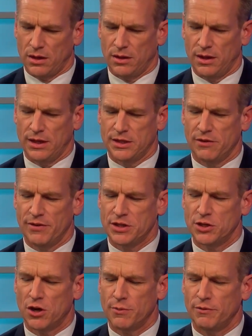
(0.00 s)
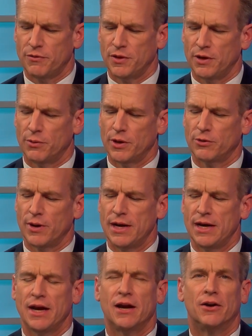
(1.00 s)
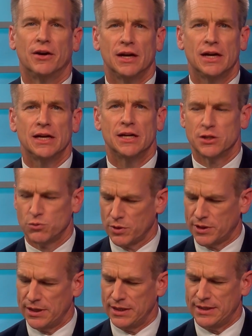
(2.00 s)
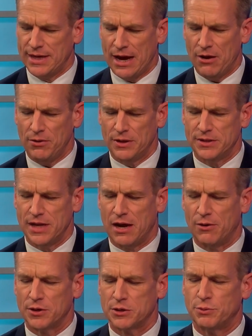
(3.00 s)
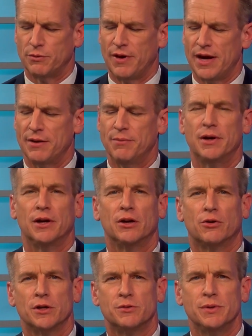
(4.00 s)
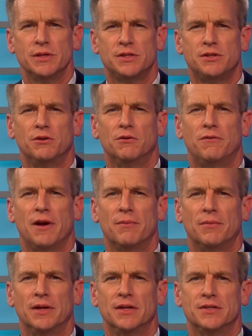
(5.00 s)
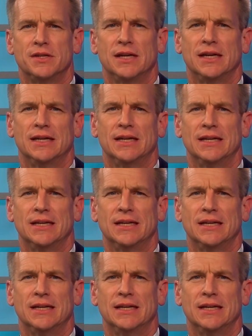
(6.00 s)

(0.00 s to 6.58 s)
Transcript: The Salvation Army for the Arroyo Grande area is working countless hours to provide a Merry Christmas to families in